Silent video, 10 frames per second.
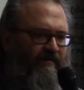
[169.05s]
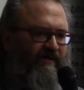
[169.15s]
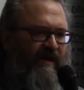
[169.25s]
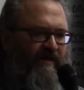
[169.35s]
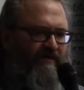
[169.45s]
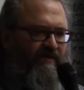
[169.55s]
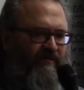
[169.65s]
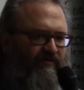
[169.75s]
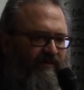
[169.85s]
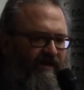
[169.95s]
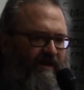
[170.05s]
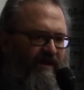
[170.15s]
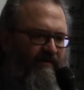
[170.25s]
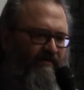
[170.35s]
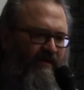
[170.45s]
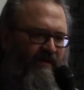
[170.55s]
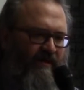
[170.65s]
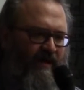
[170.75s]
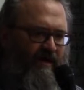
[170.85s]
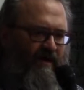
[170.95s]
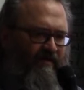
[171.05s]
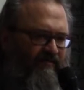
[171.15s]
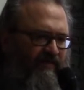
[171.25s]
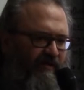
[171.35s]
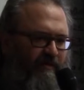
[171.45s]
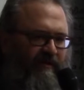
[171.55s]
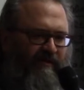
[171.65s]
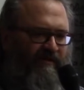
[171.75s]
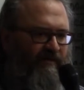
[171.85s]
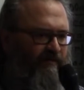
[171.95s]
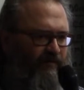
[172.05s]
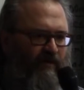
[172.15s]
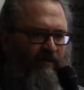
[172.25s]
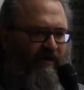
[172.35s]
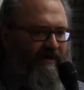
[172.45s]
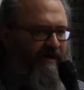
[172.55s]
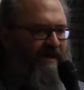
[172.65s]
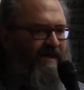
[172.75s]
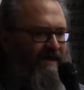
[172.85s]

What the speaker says: a salad dish that has the Chinquapin tuile on it.